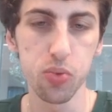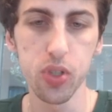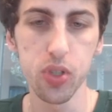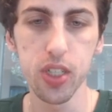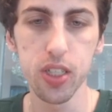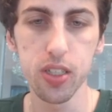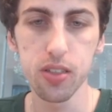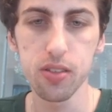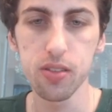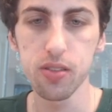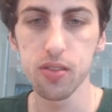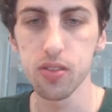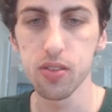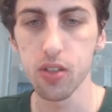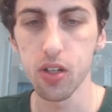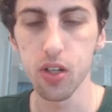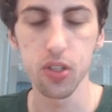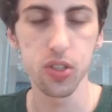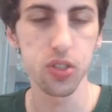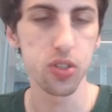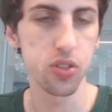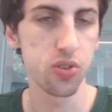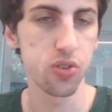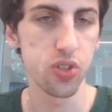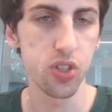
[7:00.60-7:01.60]
1,
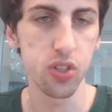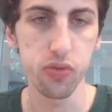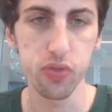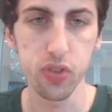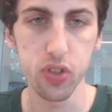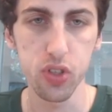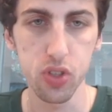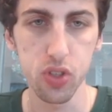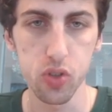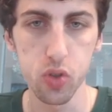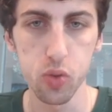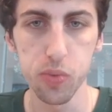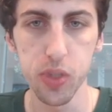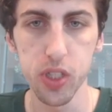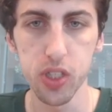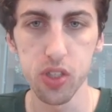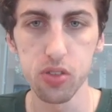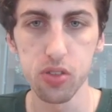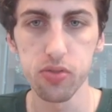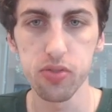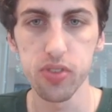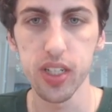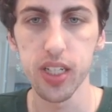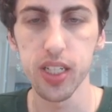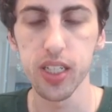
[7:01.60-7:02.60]
arsenal the first Lumina
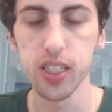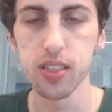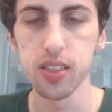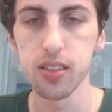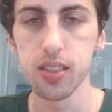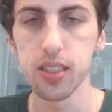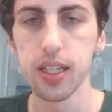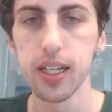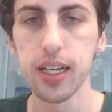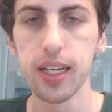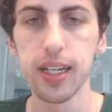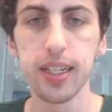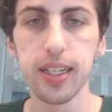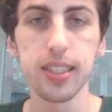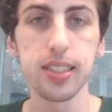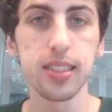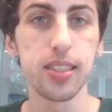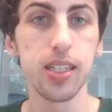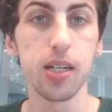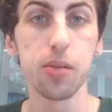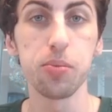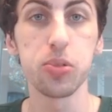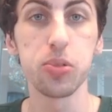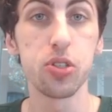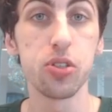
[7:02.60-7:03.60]
you find.
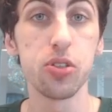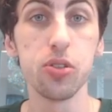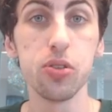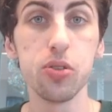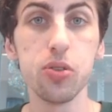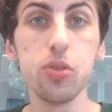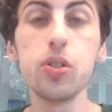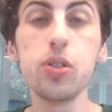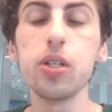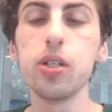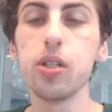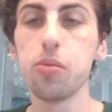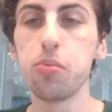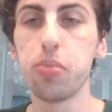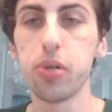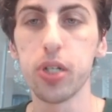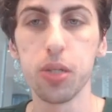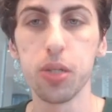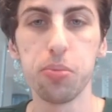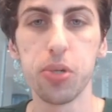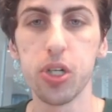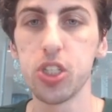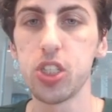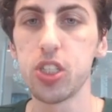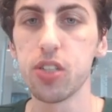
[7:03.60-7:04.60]
Step 2, put a
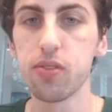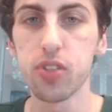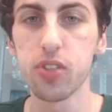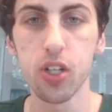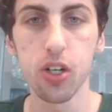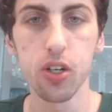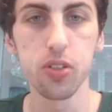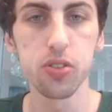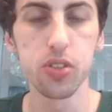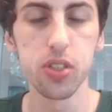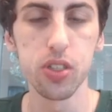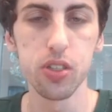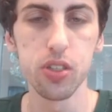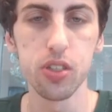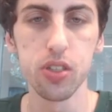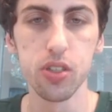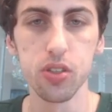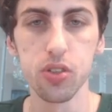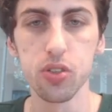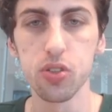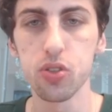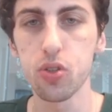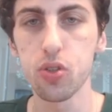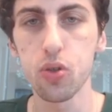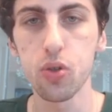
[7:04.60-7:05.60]
bunch of cards into your
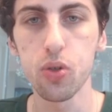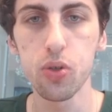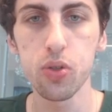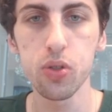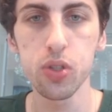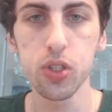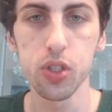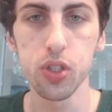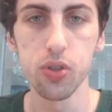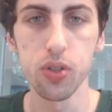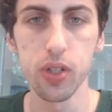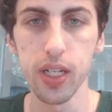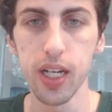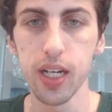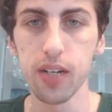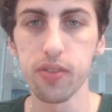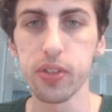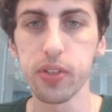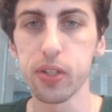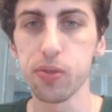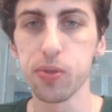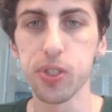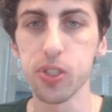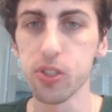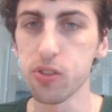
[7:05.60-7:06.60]
soul so you can
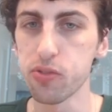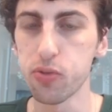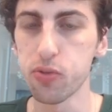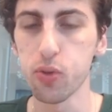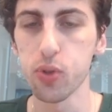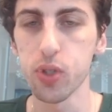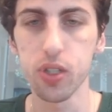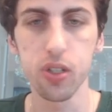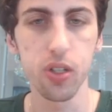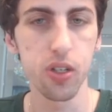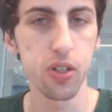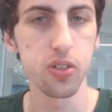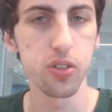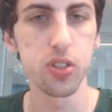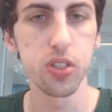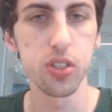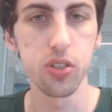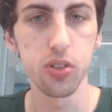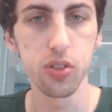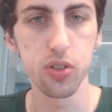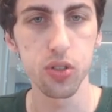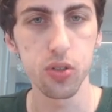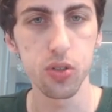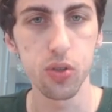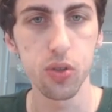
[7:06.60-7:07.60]
have 3 or 4 cards in
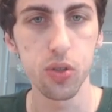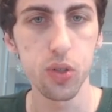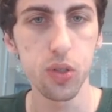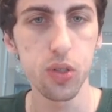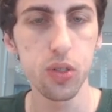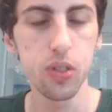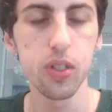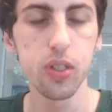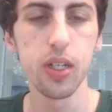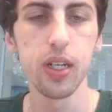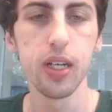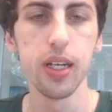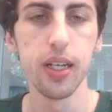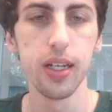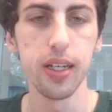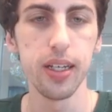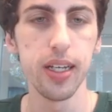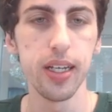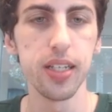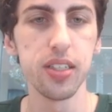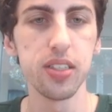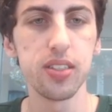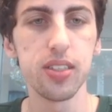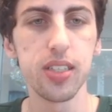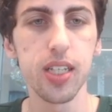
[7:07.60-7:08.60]
your soul.
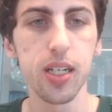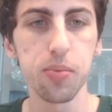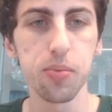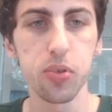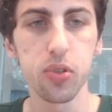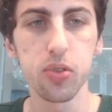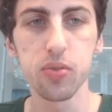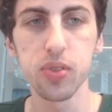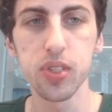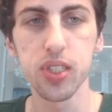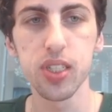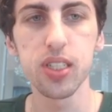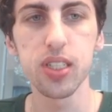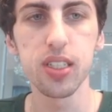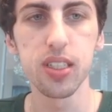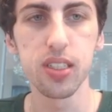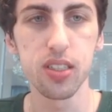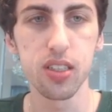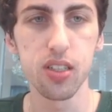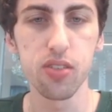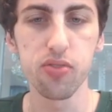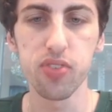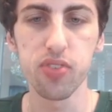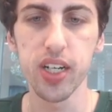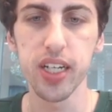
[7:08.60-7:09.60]
And step 3 is
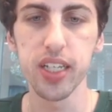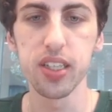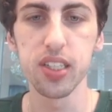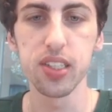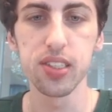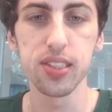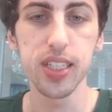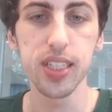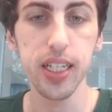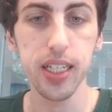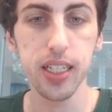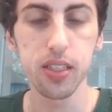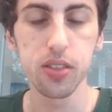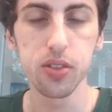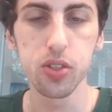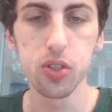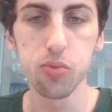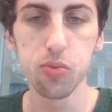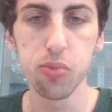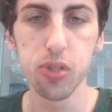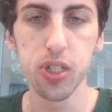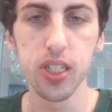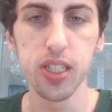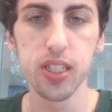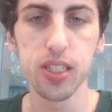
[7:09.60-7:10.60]
to find the 2nd
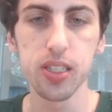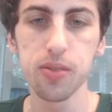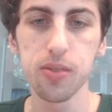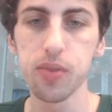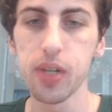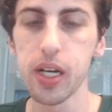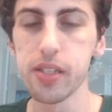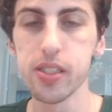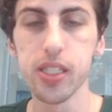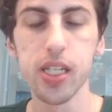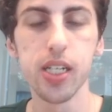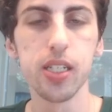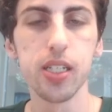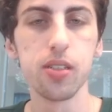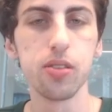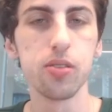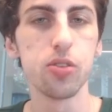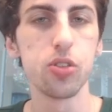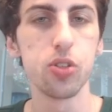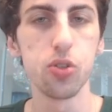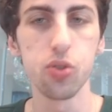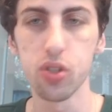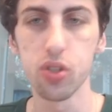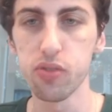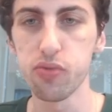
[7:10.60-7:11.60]
Lumina and then
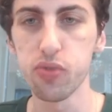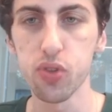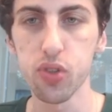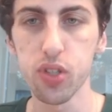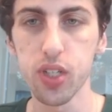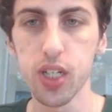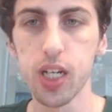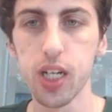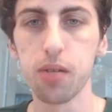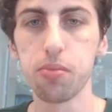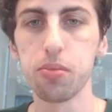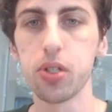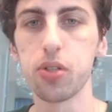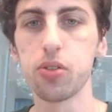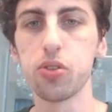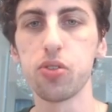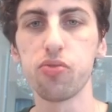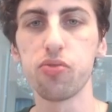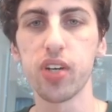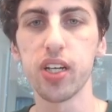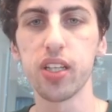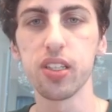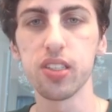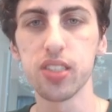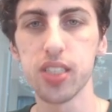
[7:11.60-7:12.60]
do the full combo. You
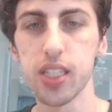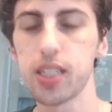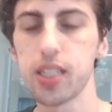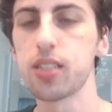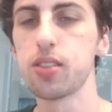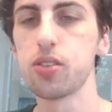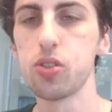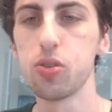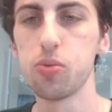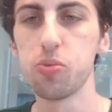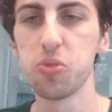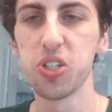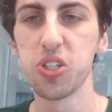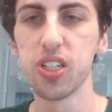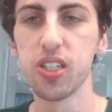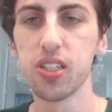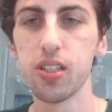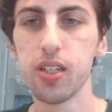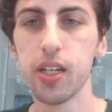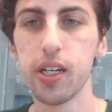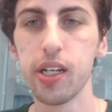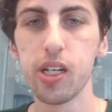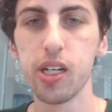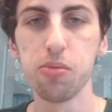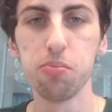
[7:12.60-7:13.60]
find the 2nd Lumina.
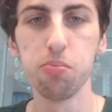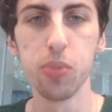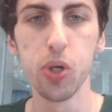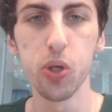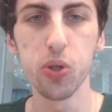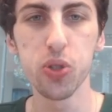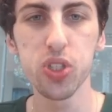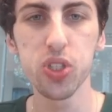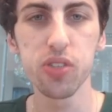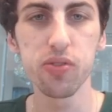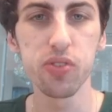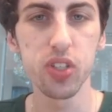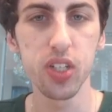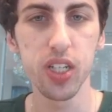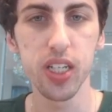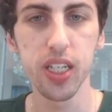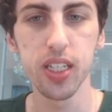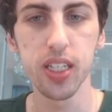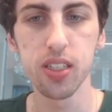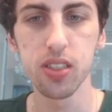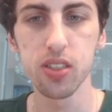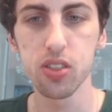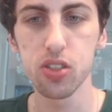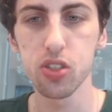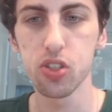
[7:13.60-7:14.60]
Most of your
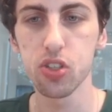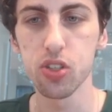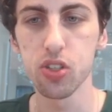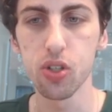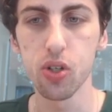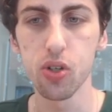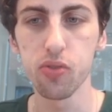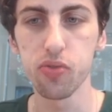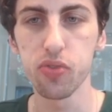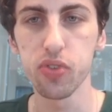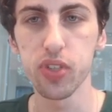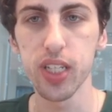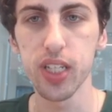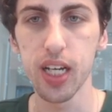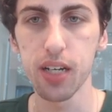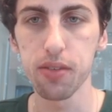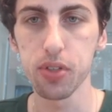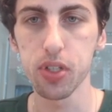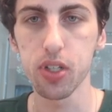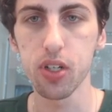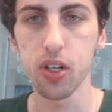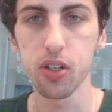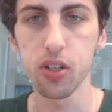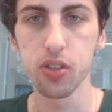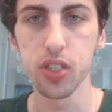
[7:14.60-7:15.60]
hands should hopefully have a
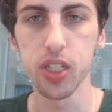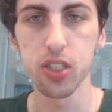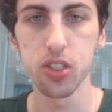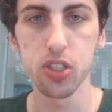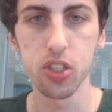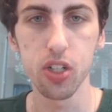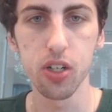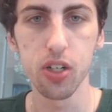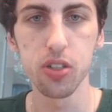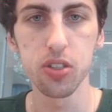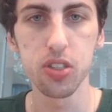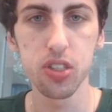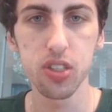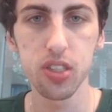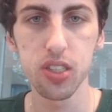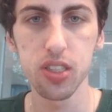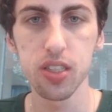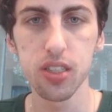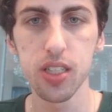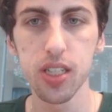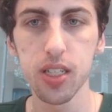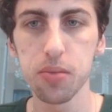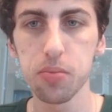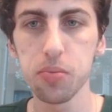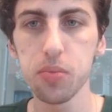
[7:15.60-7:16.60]
card that charges in
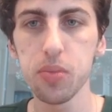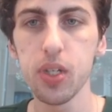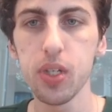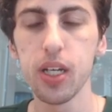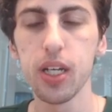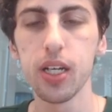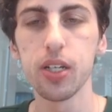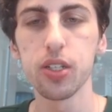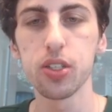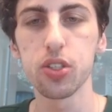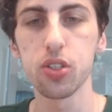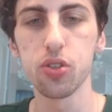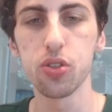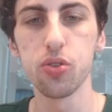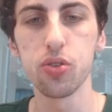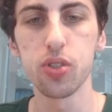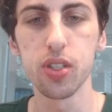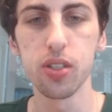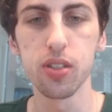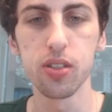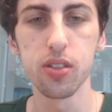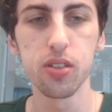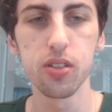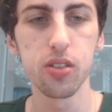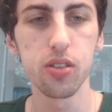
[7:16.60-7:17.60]
them, so you
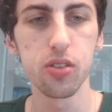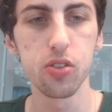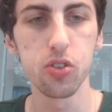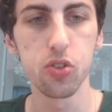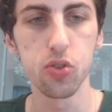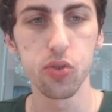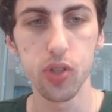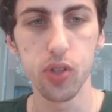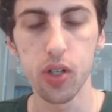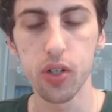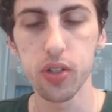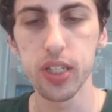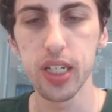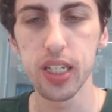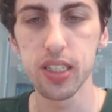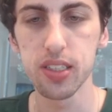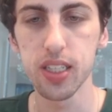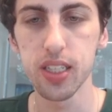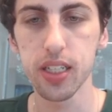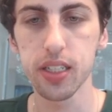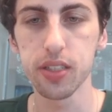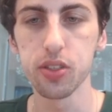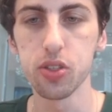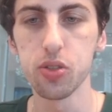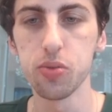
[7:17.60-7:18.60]
can draw that
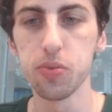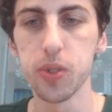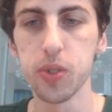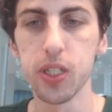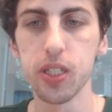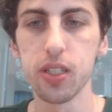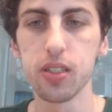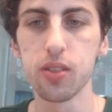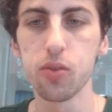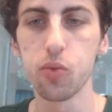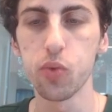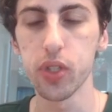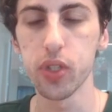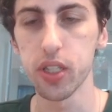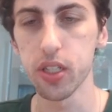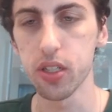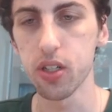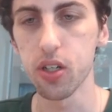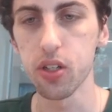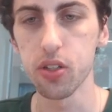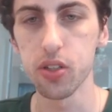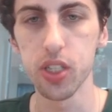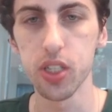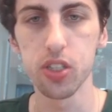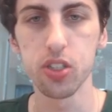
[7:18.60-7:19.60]
2nd Lumina with the
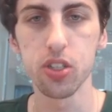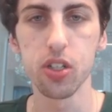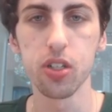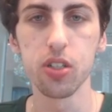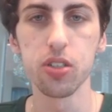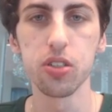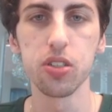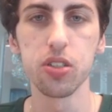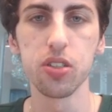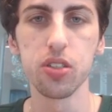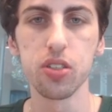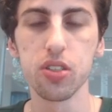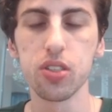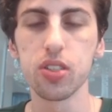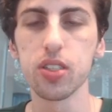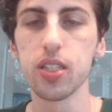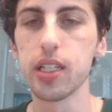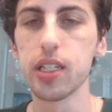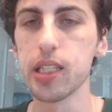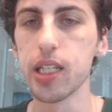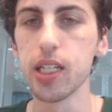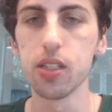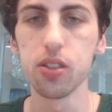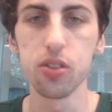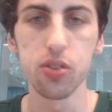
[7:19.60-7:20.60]
card that charges
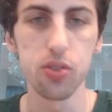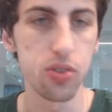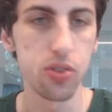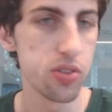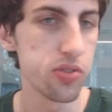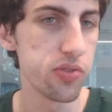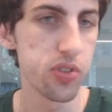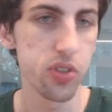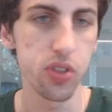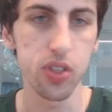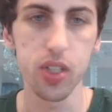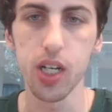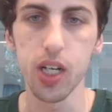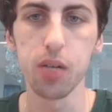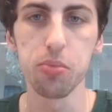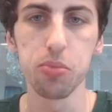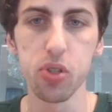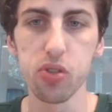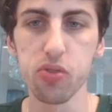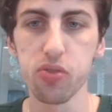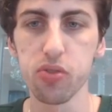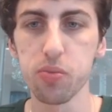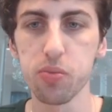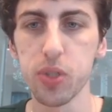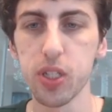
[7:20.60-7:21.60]
and then do the full
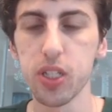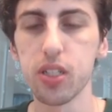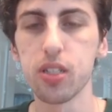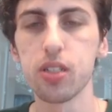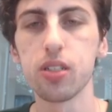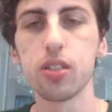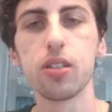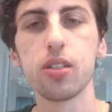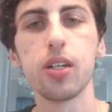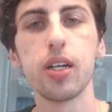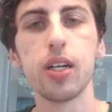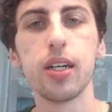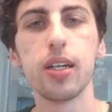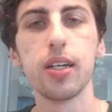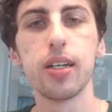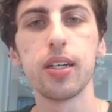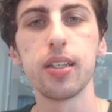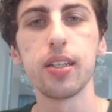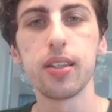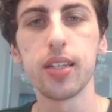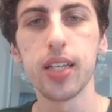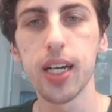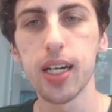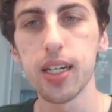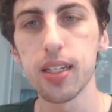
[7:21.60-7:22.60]
combo from there.
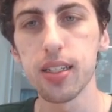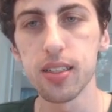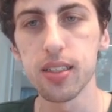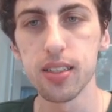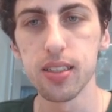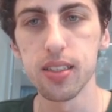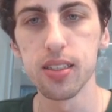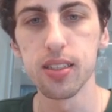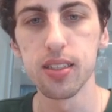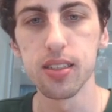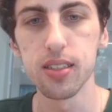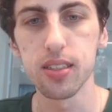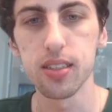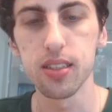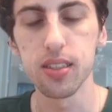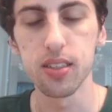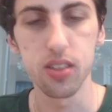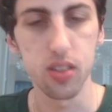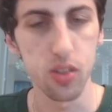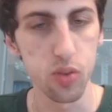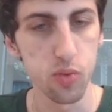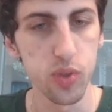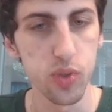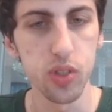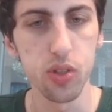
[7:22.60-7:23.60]
That is
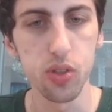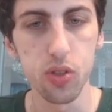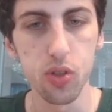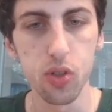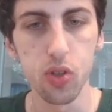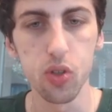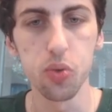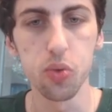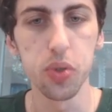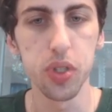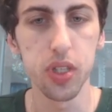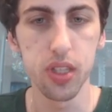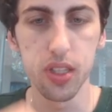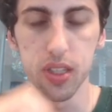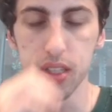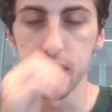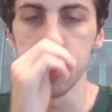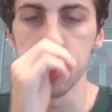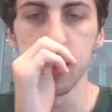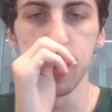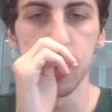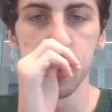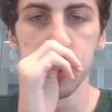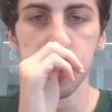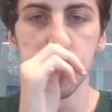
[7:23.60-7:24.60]
the real goal with
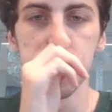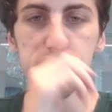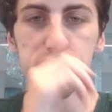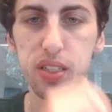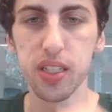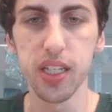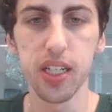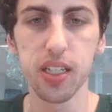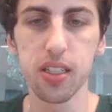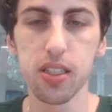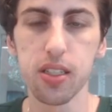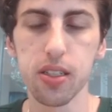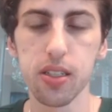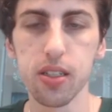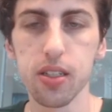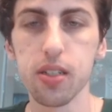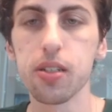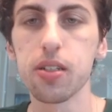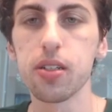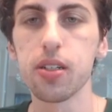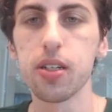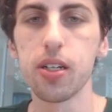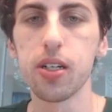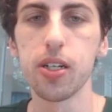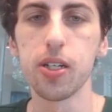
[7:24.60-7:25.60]
the deck
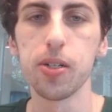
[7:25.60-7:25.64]
here.